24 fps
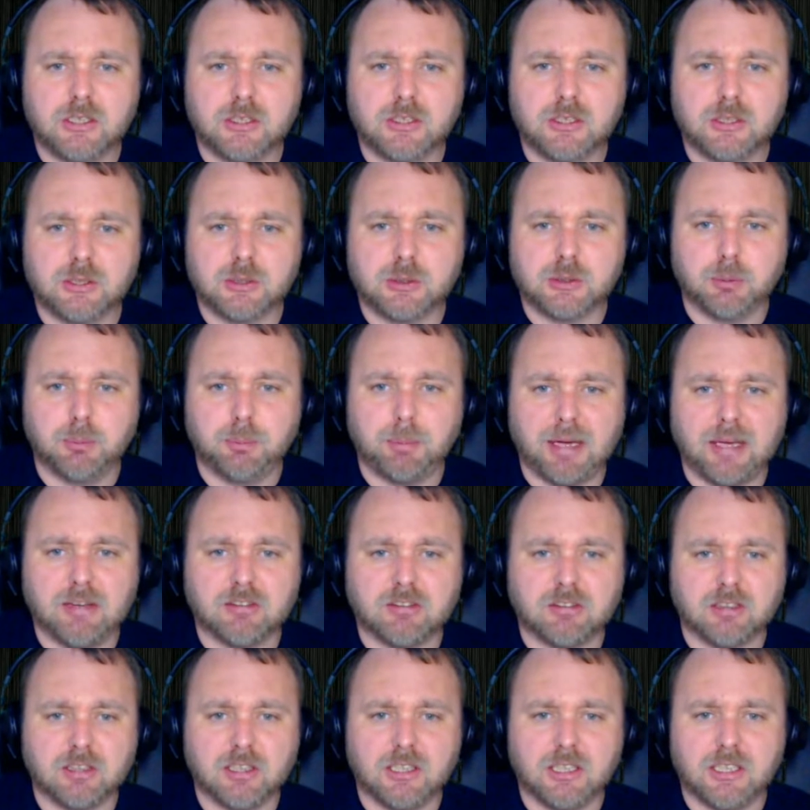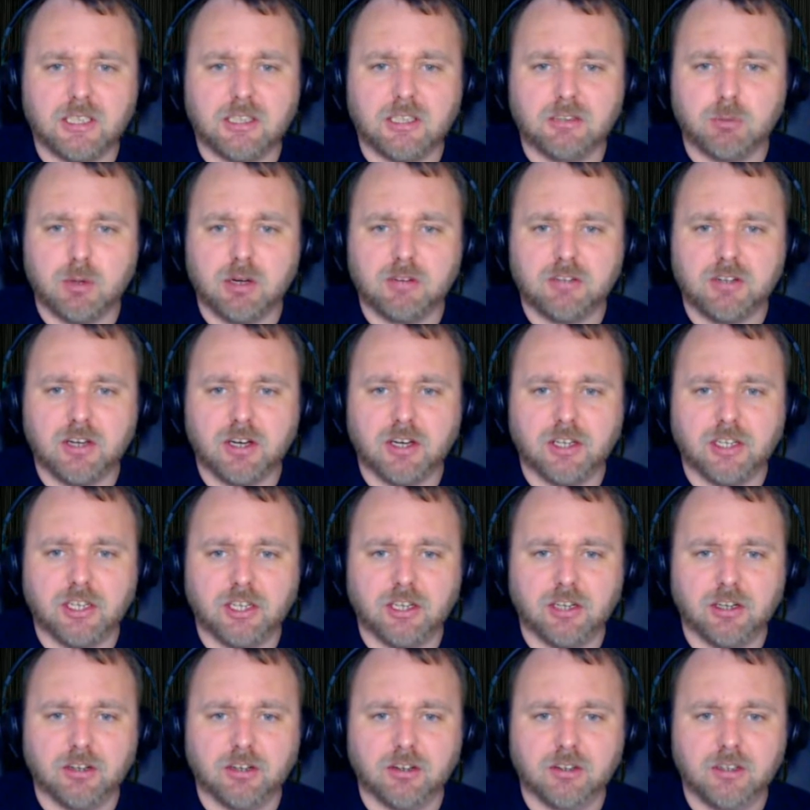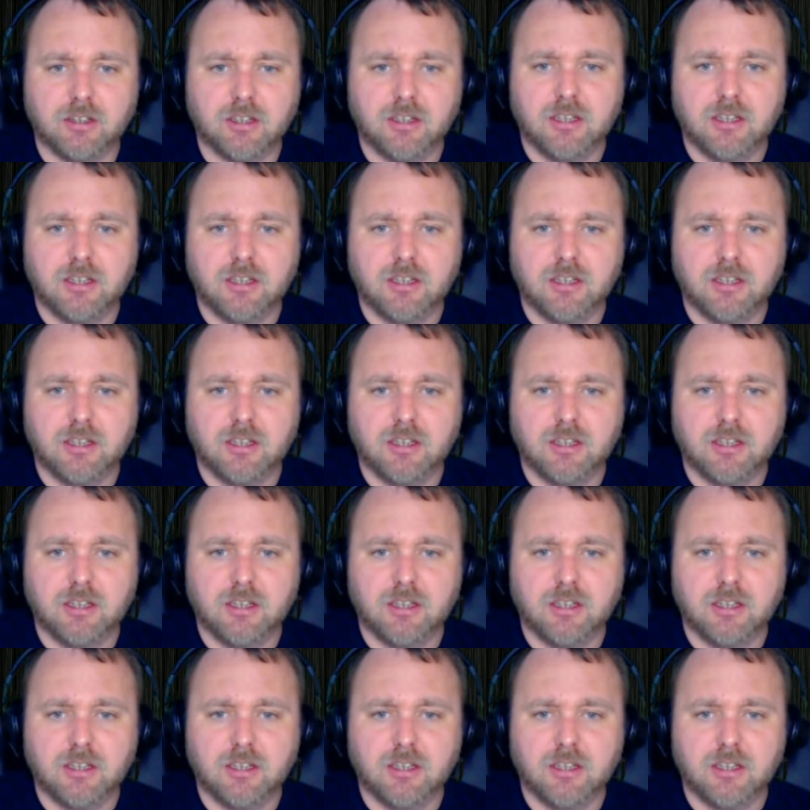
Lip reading: So basically, what I've got here,